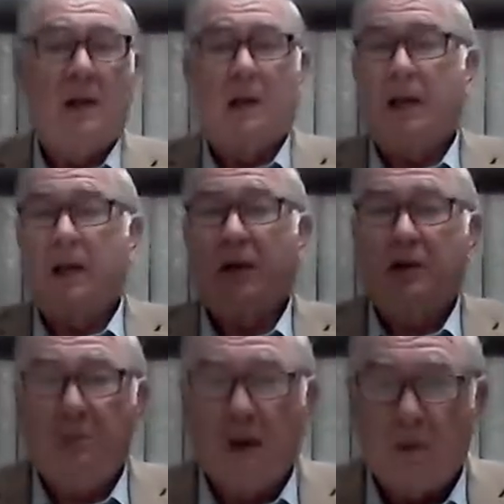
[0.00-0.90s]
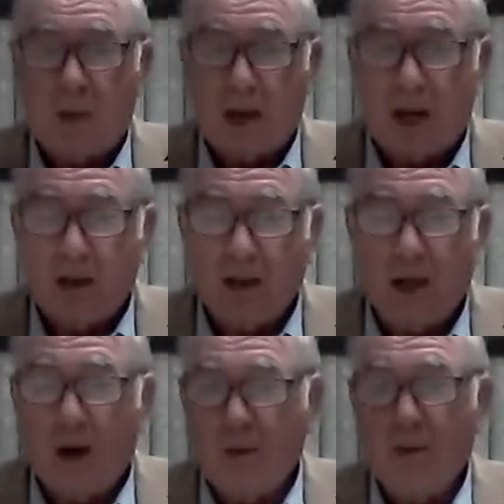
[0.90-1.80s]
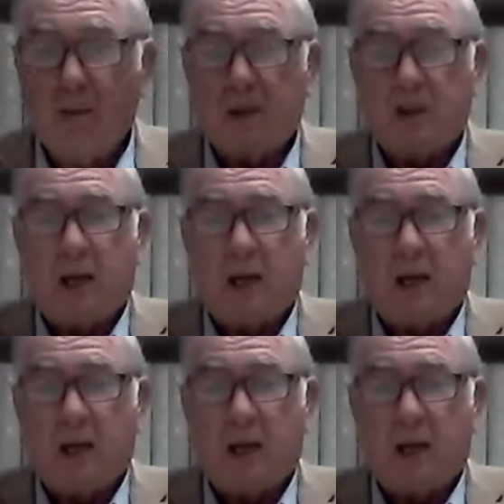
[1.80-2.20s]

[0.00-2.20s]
Let us make man in our image.